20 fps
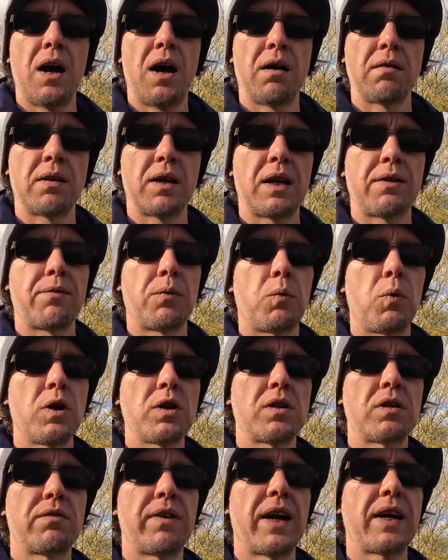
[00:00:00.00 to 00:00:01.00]
I'm going to have a
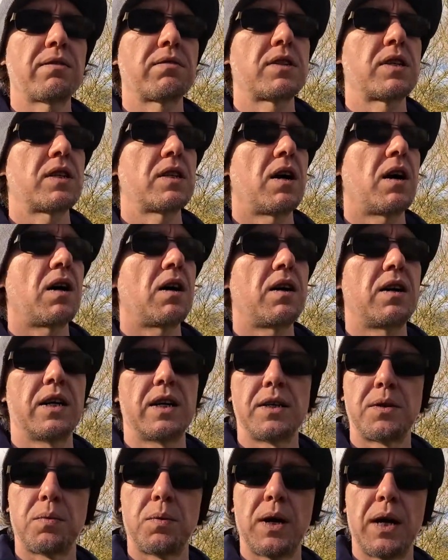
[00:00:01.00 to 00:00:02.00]
wander around to the
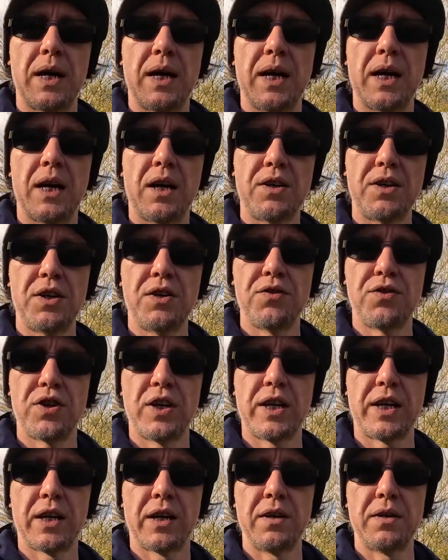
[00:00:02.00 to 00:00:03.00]
hide where I
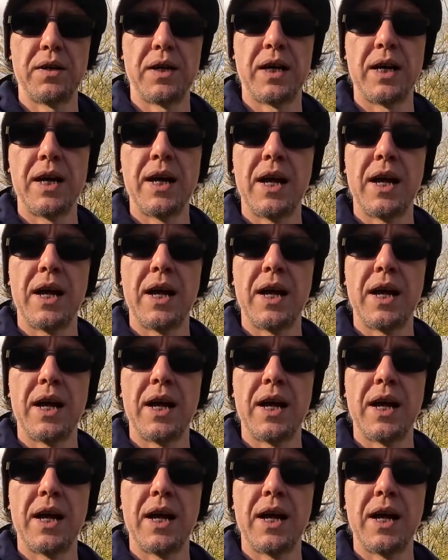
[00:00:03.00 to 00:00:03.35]
usually go,